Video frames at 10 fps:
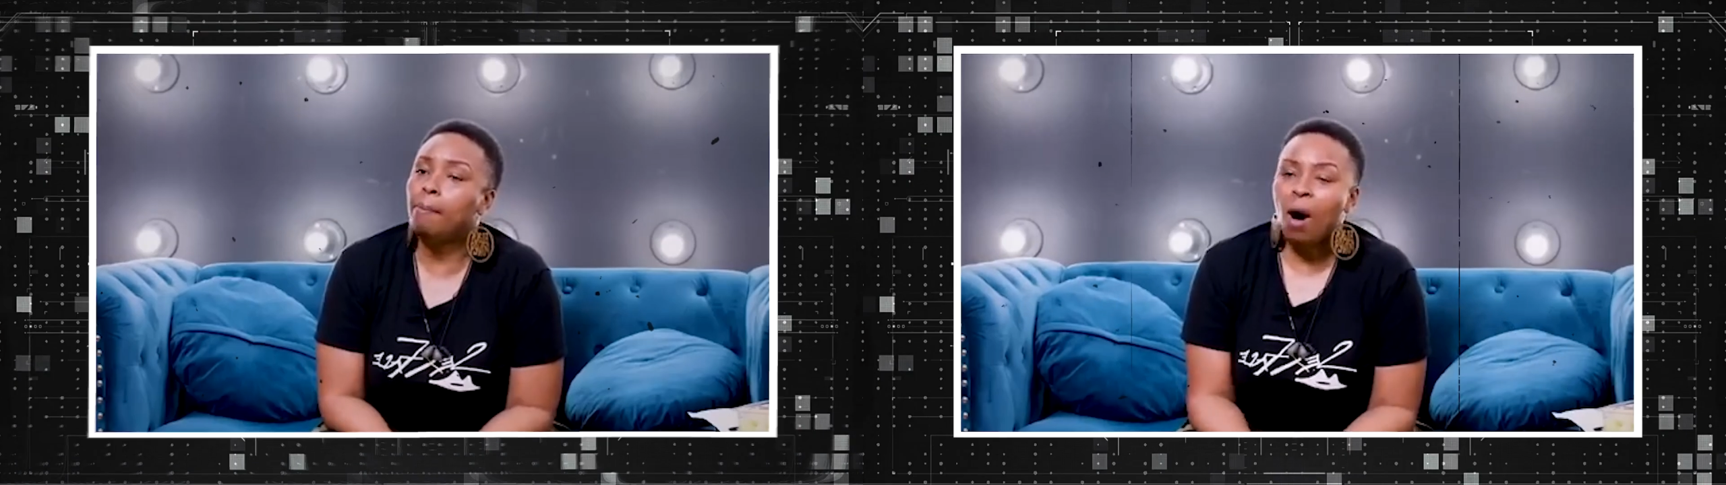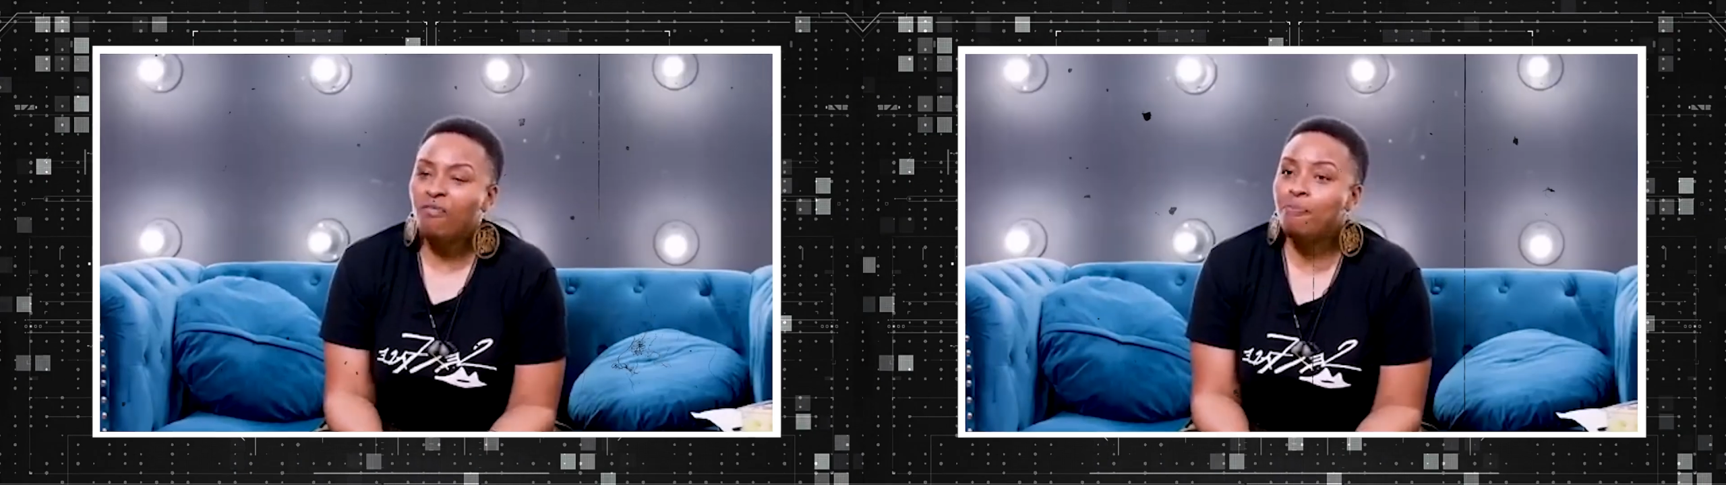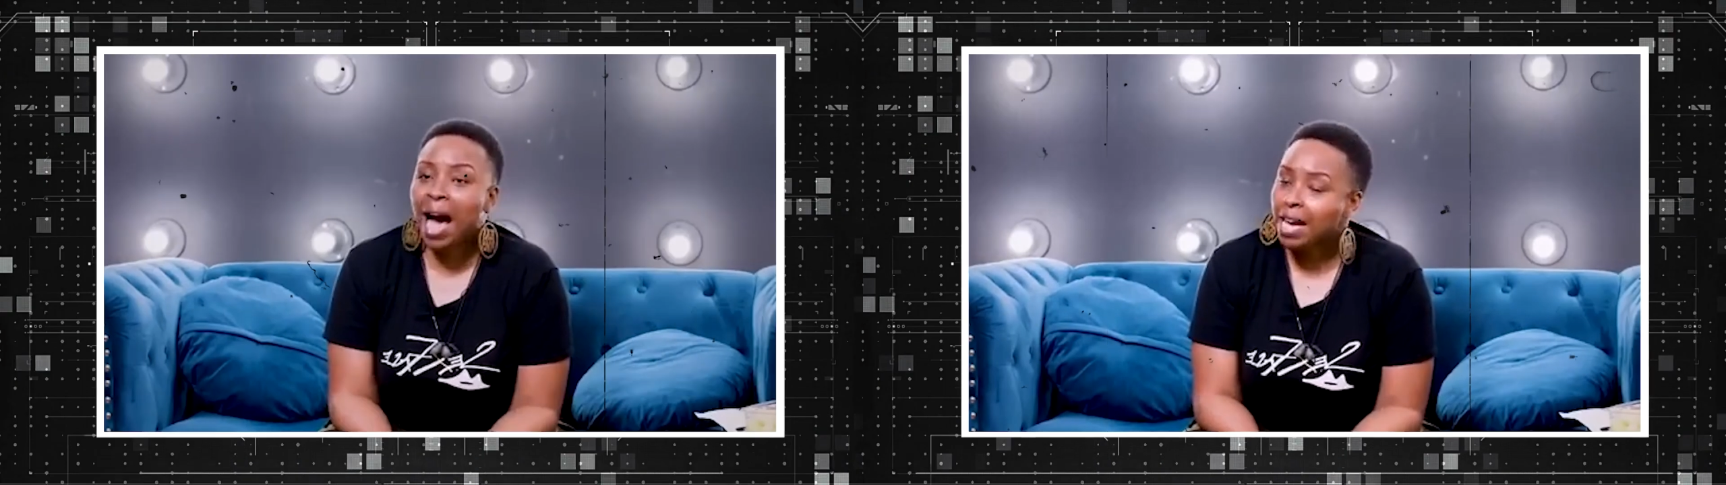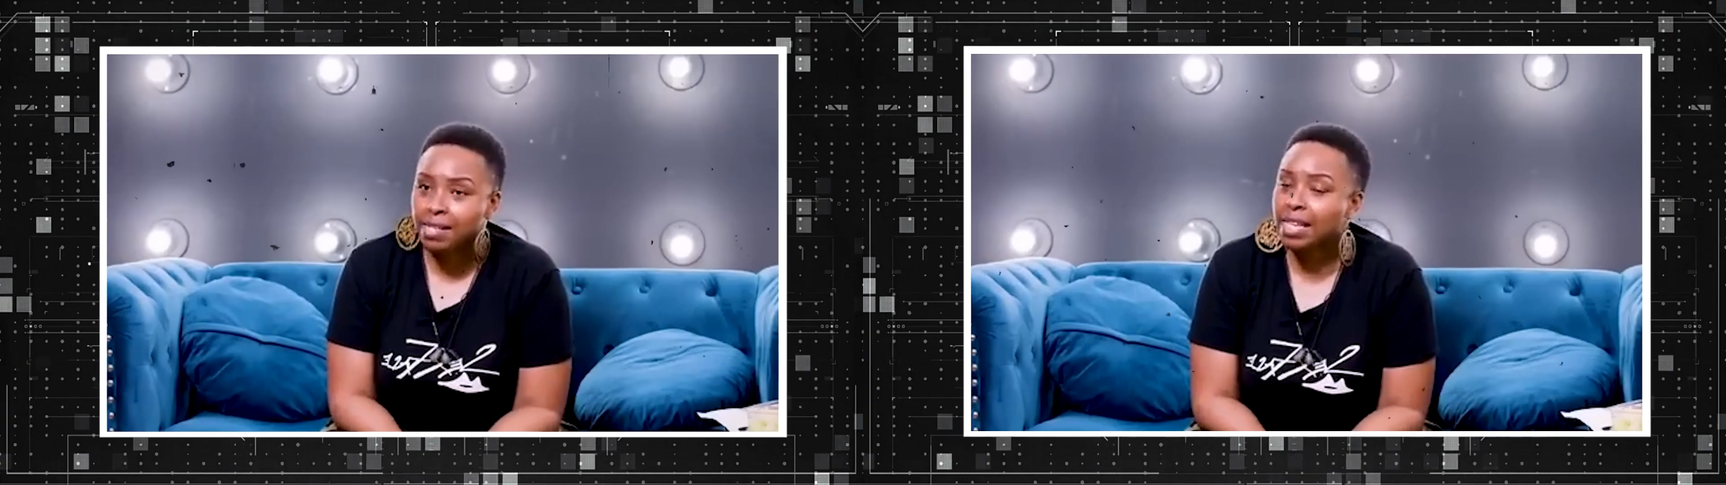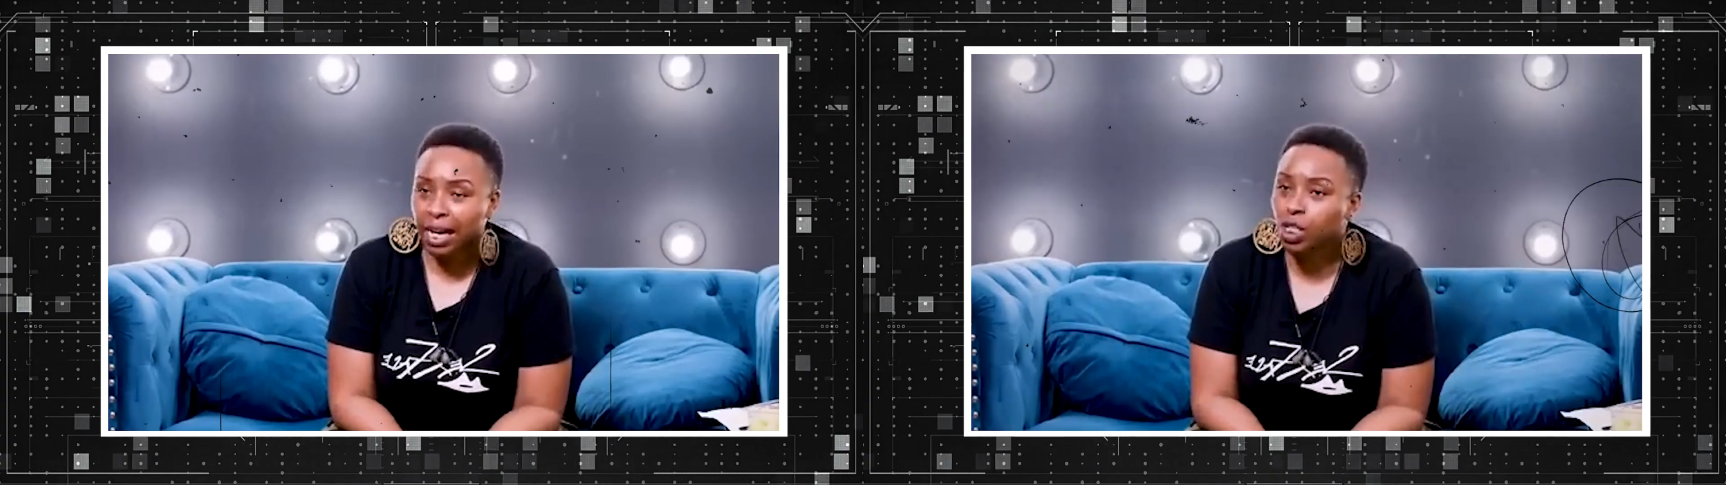They're both
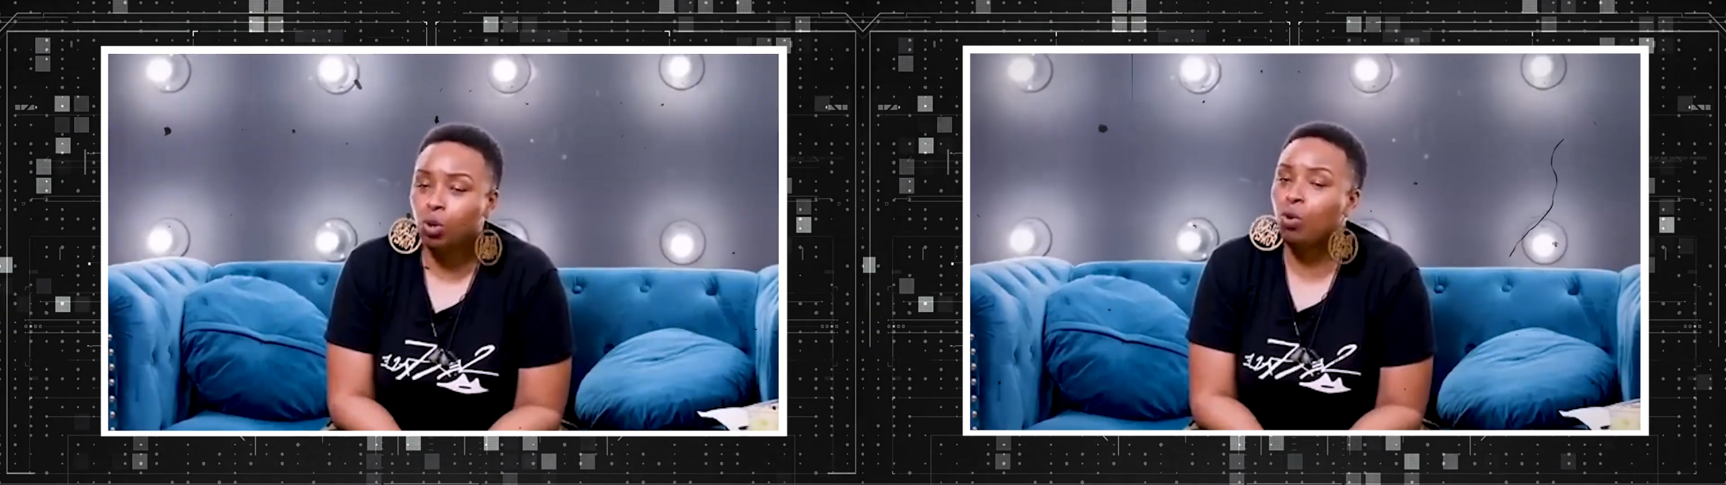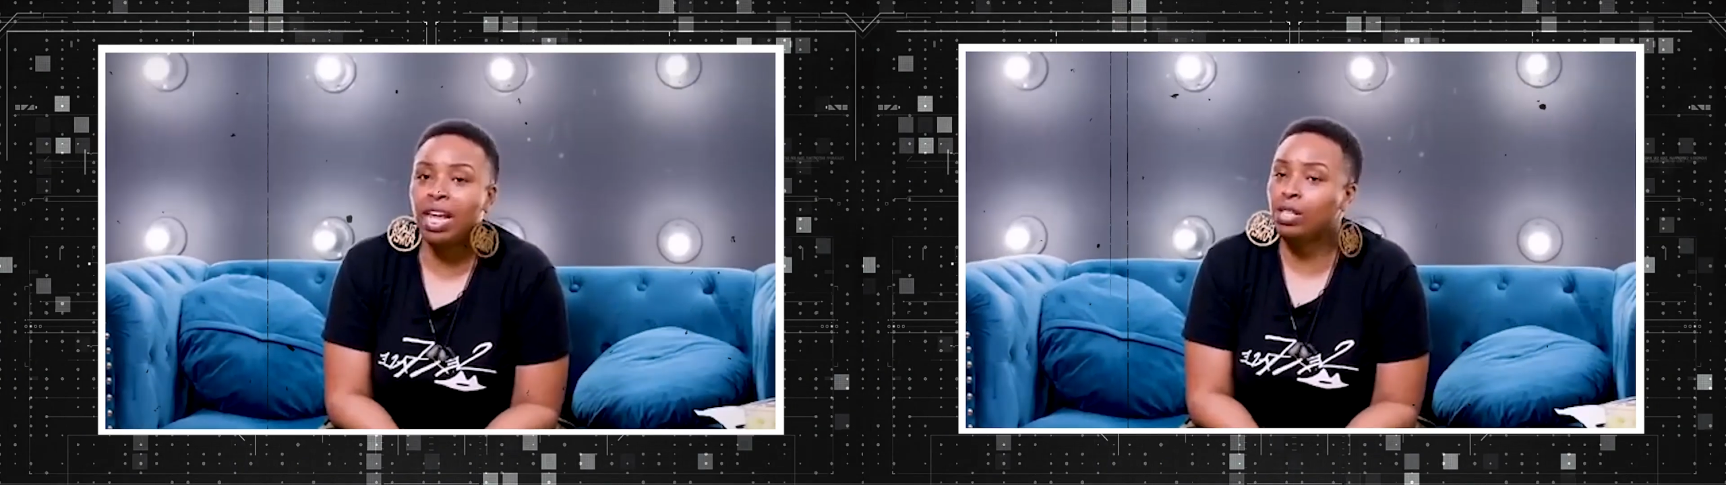bisexual,